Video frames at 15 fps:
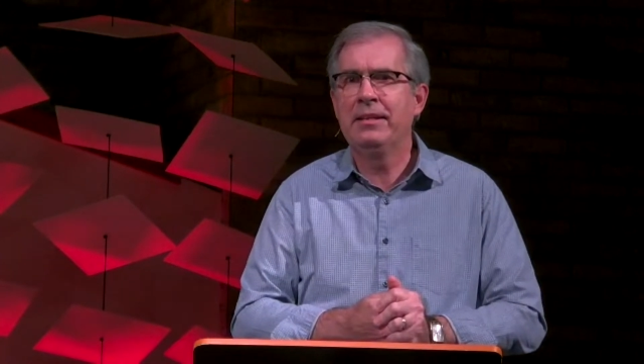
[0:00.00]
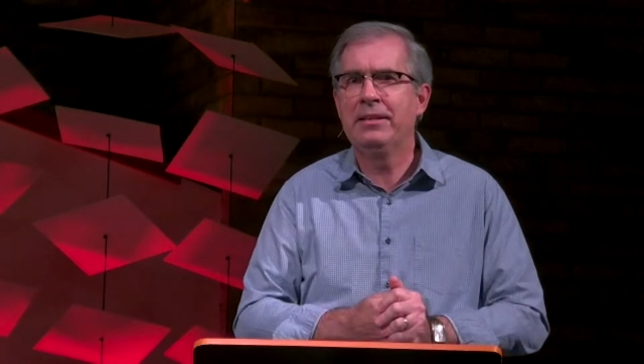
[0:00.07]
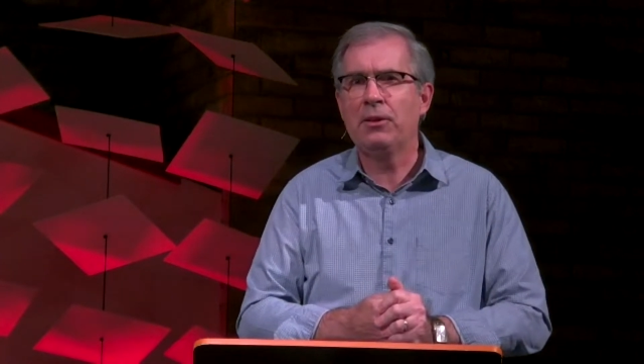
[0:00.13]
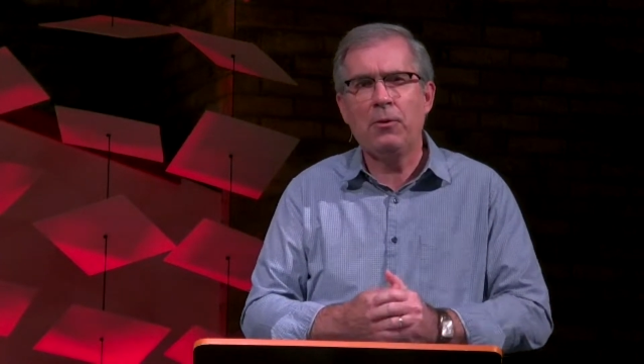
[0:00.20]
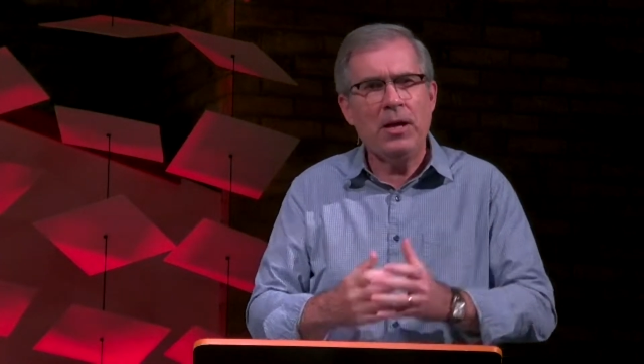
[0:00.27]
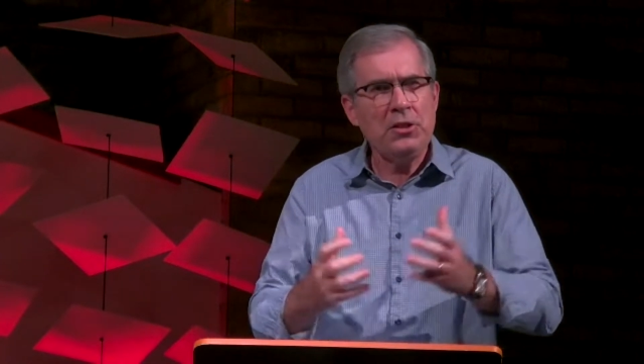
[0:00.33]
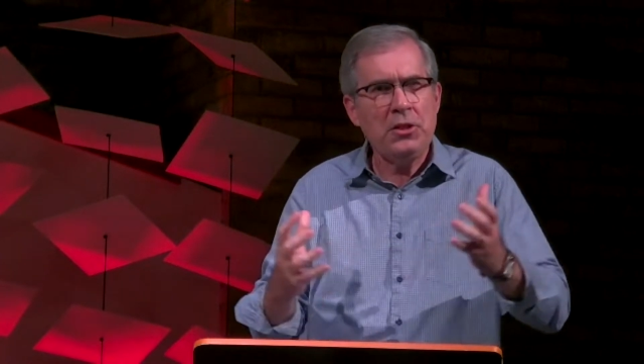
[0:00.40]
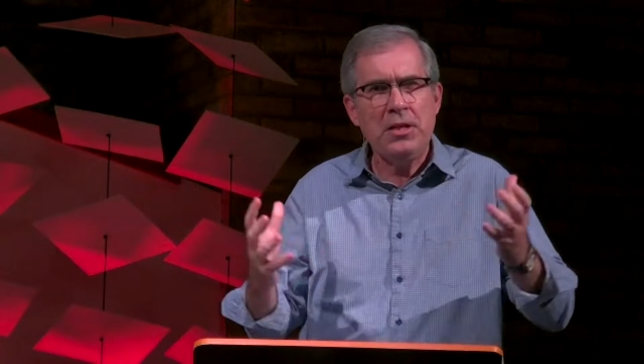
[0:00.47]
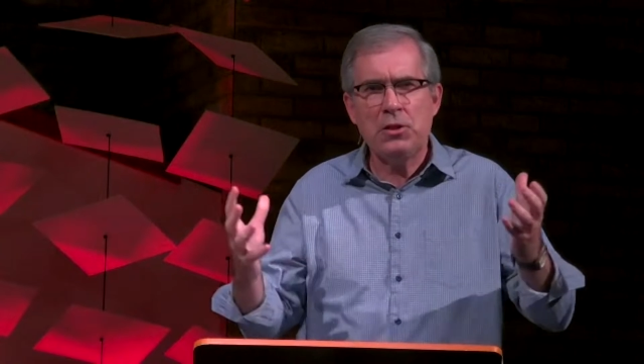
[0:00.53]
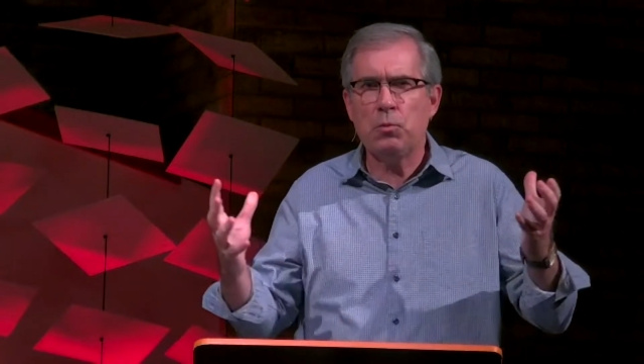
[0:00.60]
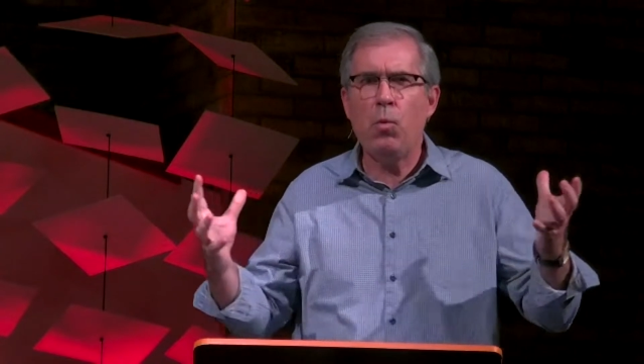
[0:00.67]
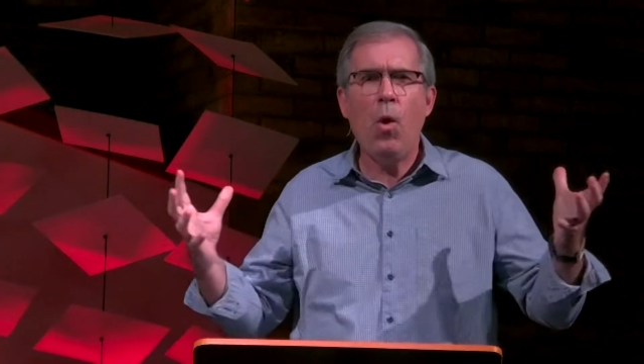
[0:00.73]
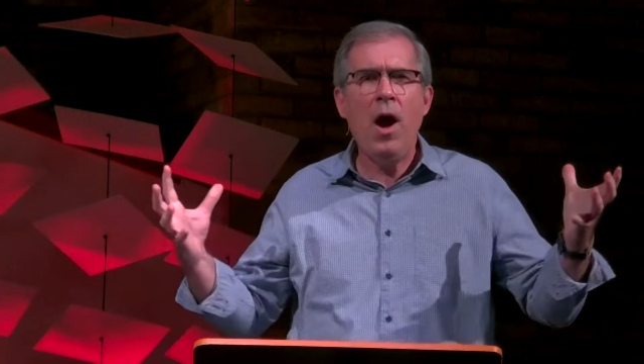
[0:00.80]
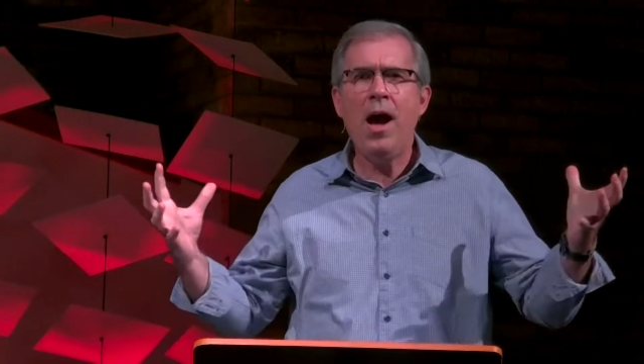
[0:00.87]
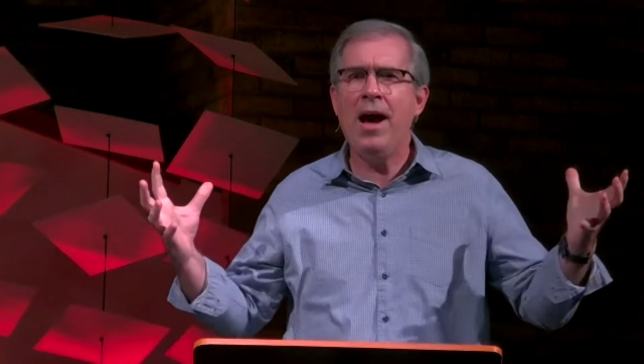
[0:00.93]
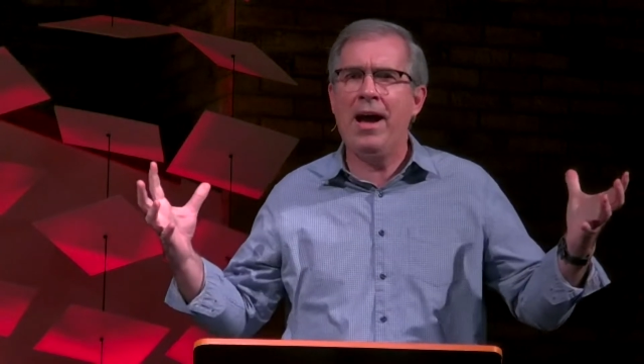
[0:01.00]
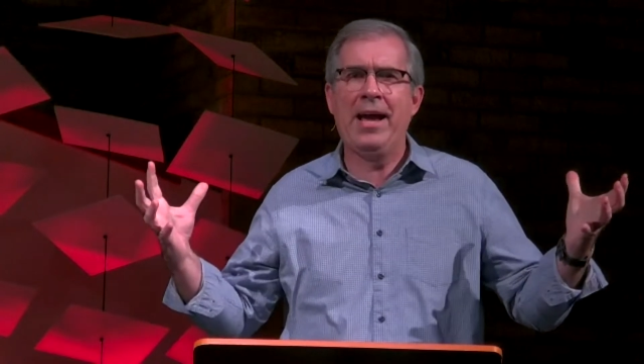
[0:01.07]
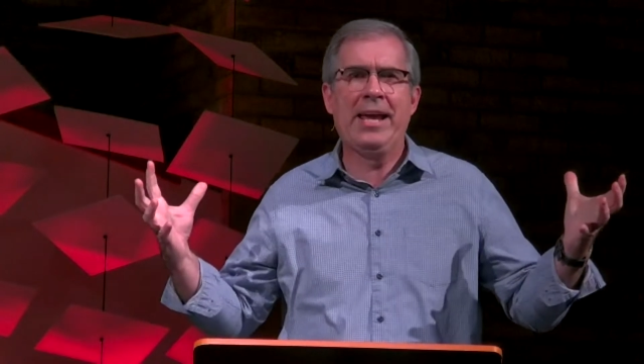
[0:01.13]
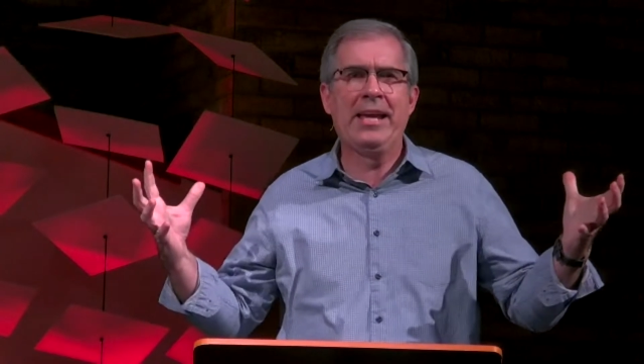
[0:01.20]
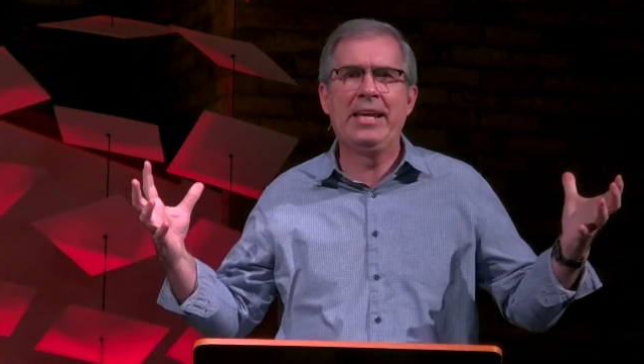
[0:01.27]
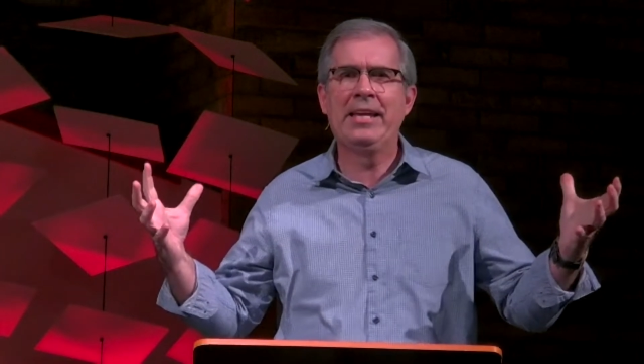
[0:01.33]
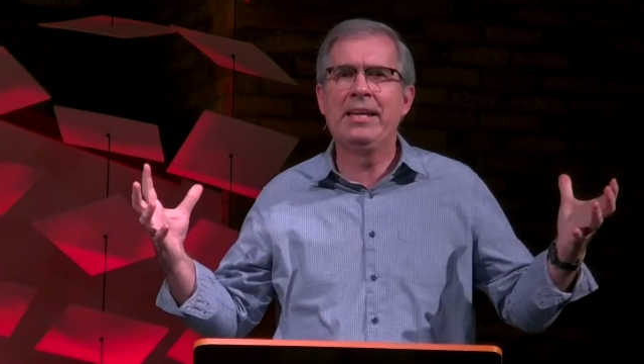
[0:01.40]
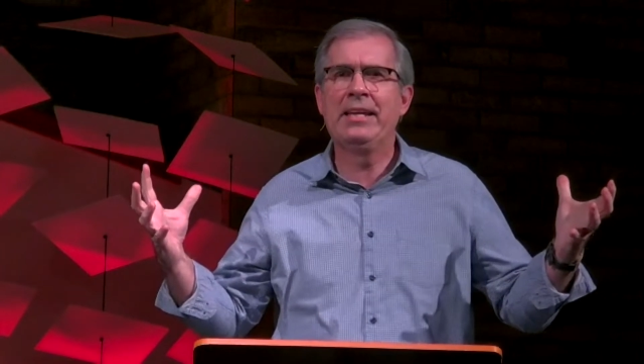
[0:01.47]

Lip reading: The question is, why?